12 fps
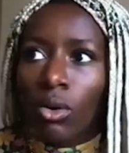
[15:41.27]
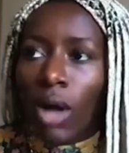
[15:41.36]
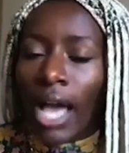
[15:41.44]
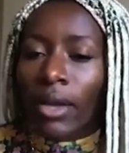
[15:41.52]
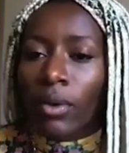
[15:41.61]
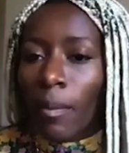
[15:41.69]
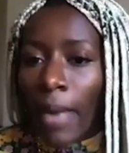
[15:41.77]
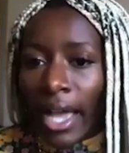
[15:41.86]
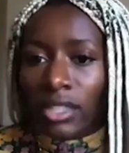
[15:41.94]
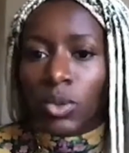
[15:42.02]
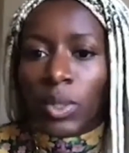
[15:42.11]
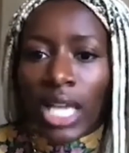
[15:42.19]
I went back
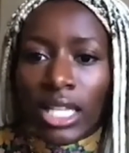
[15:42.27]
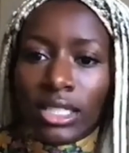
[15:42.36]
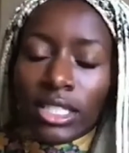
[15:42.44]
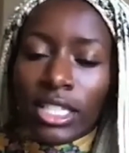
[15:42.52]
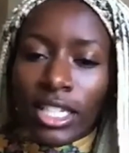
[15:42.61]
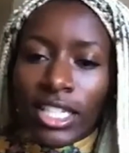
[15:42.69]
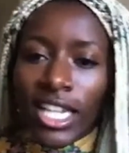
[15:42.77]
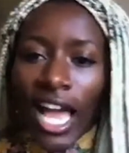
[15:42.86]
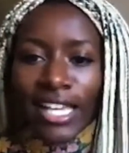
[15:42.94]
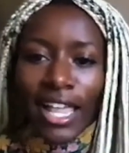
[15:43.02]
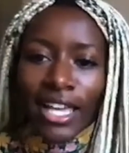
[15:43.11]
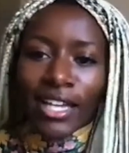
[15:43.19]
in 2018.
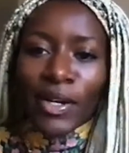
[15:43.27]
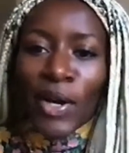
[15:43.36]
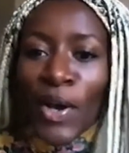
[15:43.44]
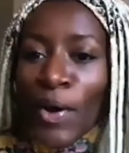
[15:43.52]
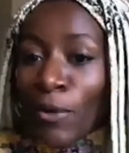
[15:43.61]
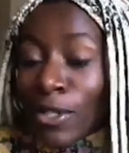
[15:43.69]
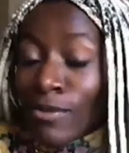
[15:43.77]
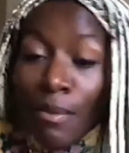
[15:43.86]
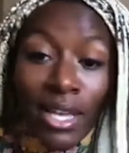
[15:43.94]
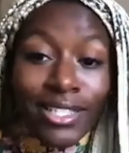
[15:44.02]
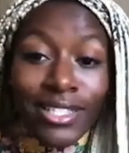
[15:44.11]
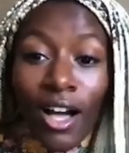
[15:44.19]
I like was by
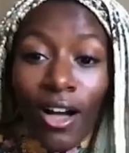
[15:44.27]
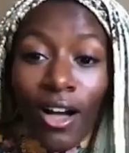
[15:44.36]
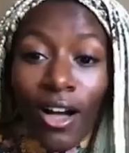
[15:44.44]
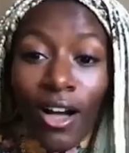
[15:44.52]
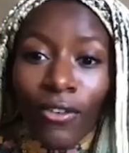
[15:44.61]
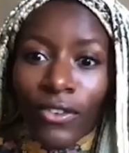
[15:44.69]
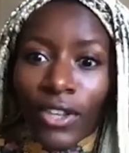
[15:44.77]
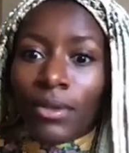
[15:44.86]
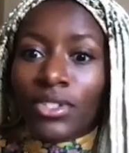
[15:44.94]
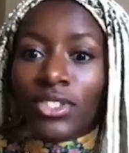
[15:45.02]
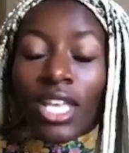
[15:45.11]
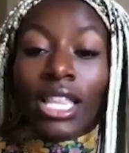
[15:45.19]
myself and I
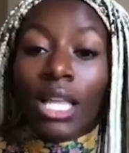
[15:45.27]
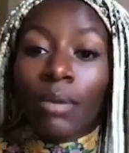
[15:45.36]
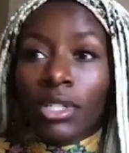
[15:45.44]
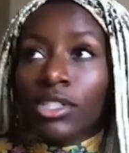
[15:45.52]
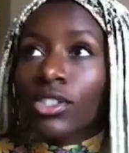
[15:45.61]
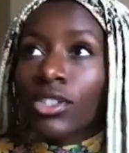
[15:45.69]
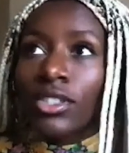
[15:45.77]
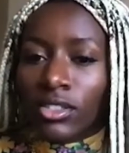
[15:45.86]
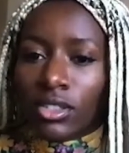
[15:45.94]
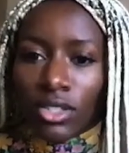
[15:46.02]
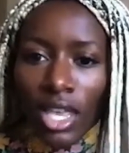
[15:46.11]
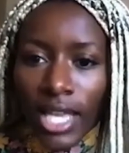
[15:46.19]
was just like, let me
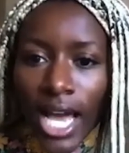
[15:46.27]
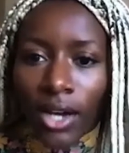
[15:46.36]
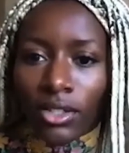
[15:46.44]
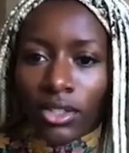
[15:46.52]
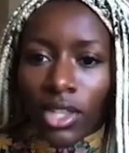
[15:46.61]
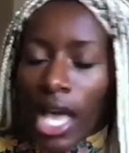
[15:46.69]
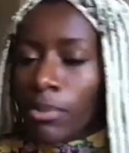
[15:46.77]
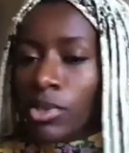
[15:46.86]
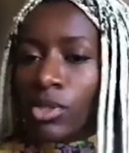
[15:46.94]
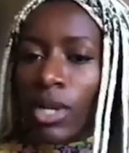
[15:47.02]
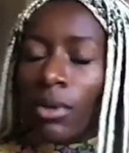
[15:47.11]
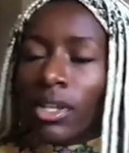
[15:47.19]
just hang out and capture
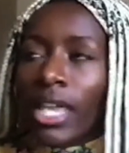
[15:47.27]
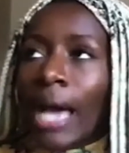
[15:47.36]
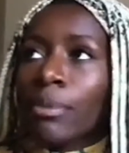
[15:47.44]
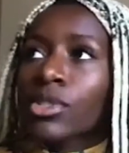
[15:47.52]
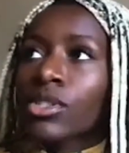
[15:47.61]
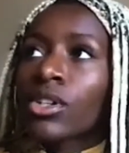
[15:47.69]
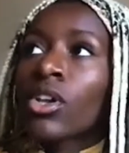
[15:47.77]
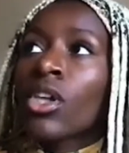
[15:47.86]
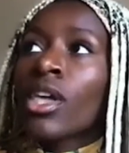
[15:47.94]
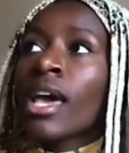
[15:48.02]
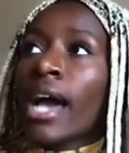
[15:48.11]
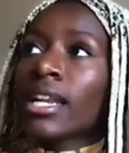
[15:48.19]
what I want to capture.
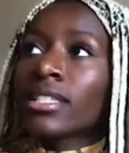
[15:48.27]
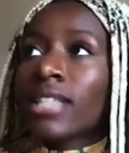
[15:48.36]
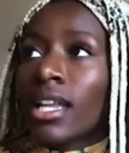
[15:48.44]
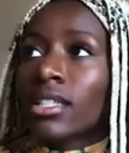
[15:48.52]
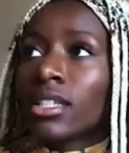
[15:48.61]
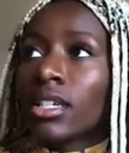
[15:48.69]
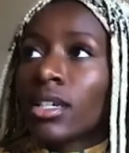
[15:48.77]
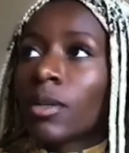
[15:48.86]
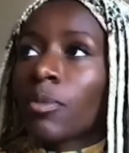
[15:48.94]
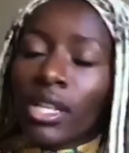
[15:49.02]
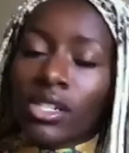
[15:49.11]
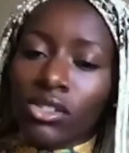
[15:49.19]
I decided to
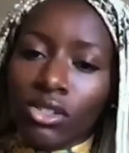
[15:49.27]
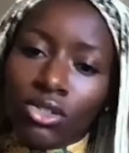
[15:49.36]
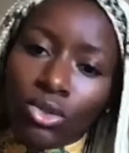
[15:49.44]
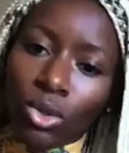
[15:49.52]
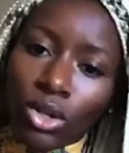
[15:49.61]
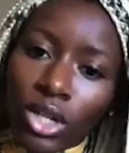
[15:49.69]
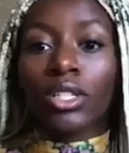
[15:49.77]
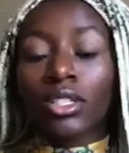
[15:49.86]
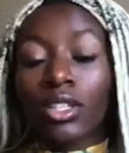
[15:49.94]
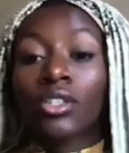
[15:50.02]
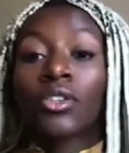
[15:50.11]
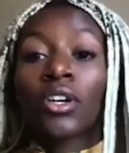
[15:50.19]
pitch the story
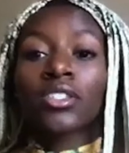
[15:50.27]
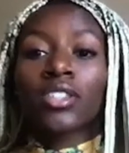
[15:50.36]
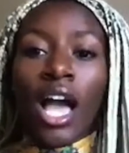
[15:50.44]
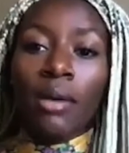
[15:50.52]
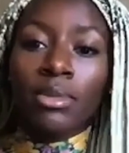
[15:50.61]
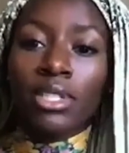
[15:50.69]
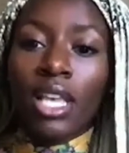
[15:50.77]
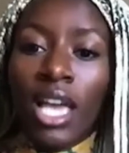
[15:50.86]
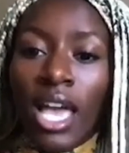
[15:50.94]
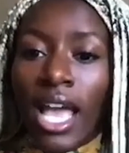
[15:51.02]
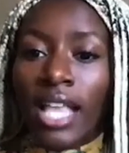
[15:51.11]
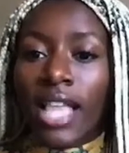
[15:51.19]
to the New York Times,
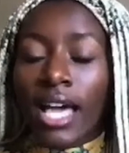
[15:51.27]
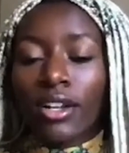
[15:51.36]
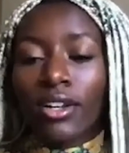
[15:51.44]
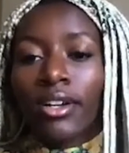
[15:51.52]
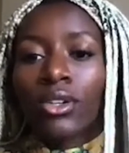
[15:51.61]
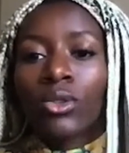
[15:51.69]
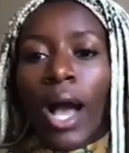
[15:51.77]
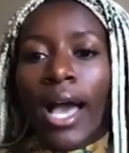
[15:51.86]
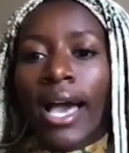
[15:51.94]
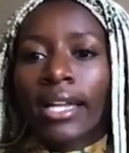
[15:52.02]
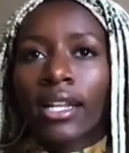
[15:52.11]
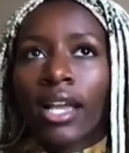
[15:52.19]
and the editor who I had